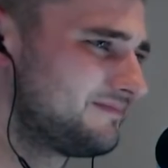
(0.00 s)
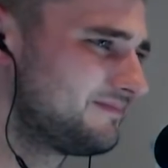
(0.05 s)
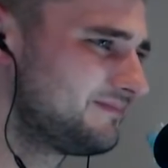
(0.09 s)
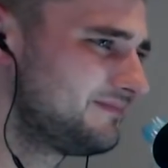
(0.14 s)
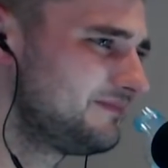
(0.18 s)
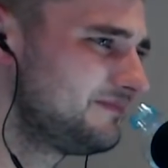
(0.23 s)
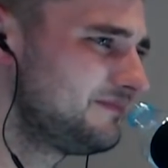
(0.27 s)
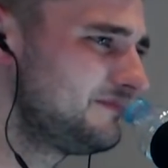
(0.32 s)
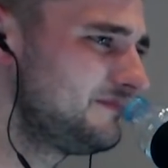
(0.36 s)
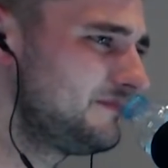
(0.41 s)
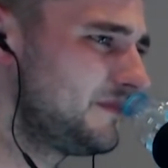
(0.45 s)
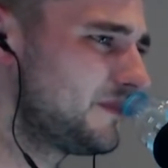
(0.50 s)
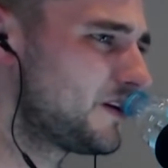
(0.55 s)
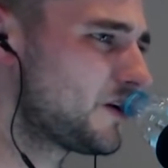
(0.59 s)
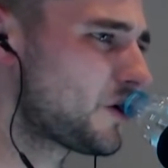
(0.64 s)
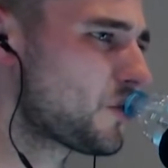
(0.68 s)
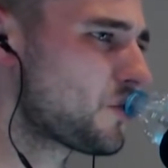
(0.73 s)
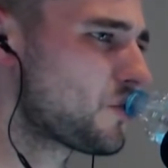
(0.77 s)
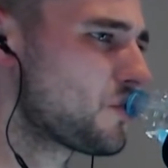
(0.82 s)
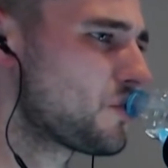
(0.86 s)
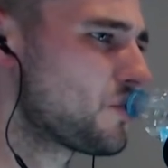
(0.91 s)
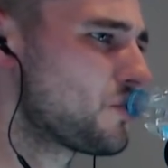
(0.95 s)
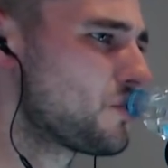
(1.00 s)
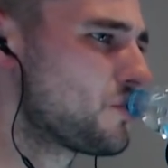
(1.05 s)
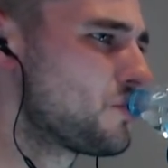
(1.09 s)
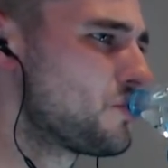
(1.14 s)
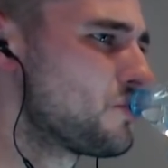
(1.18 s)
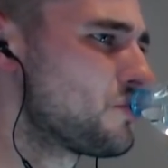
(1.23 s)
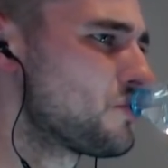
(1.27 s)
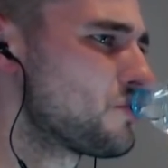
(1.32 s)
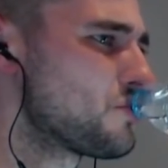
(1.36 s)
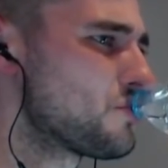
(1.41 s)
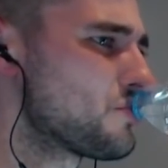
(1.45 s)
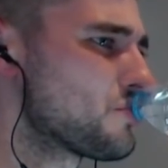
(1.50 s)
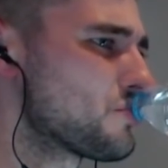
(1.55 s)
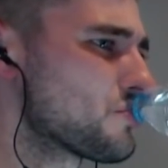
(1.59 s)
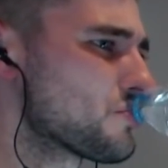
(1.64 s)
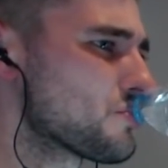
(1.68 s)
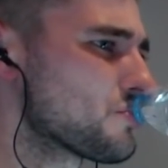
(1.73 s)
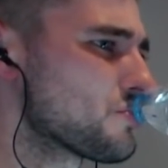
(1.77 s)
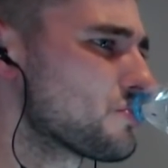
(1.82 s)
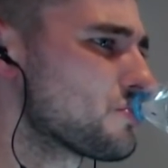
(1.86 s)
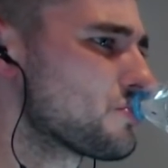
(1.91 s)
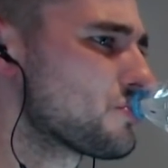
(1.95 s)

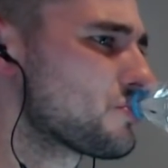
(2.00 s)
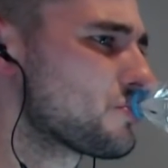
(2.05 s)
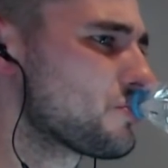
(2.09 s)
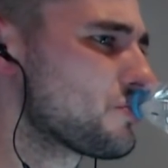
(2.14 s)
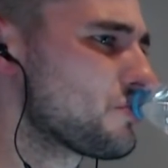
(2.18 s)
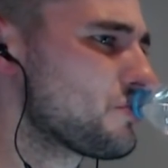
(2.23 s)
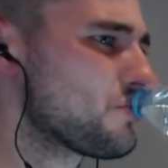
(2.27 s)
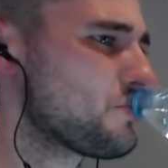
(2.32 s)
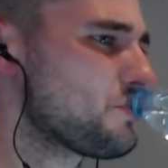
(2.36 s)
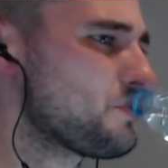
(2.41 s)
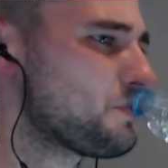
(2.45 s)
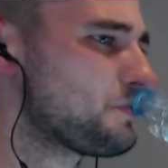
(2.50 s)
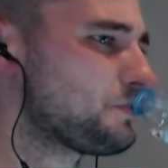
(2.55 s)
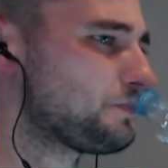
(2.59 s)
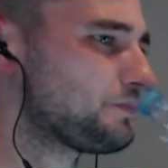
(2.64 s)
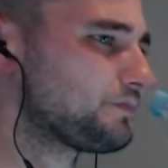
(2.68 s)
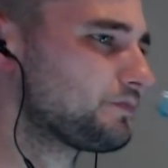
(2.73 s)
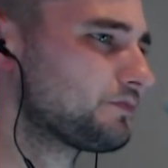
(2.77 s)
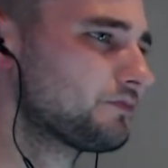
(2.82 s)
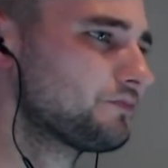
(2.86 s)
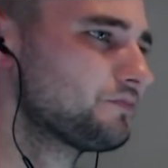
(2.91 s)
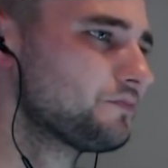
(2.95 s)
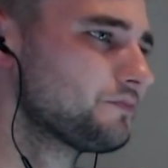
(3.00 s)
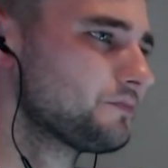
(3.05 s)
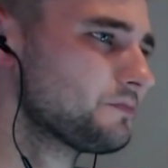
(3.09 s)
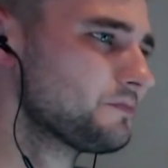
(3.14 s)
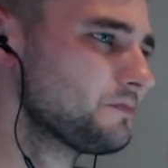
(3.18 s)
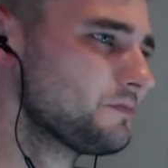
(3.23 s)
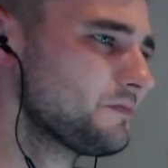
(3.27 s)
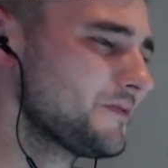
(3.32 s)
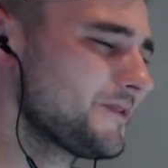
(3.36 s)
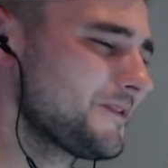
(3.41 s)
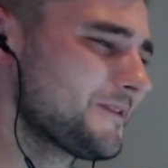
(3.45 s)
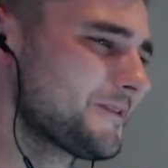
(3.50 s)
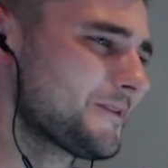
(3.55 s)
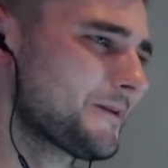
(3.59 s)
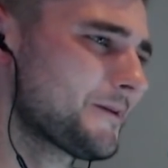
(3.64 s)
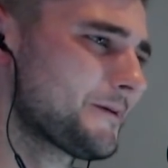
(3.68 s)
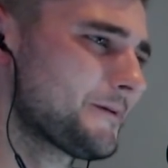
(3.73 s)
(silent)